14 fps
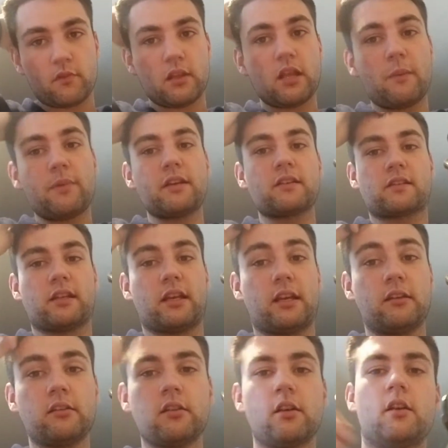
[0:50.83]
that being
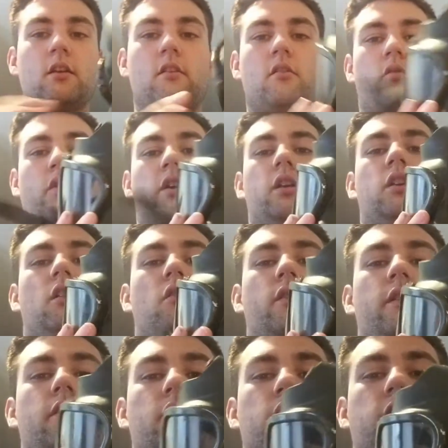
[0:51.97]
said, we're going to go
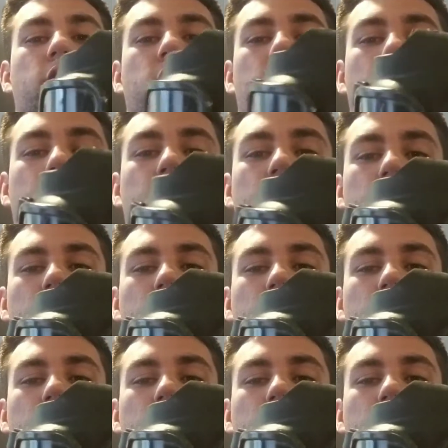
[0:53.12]
into, like,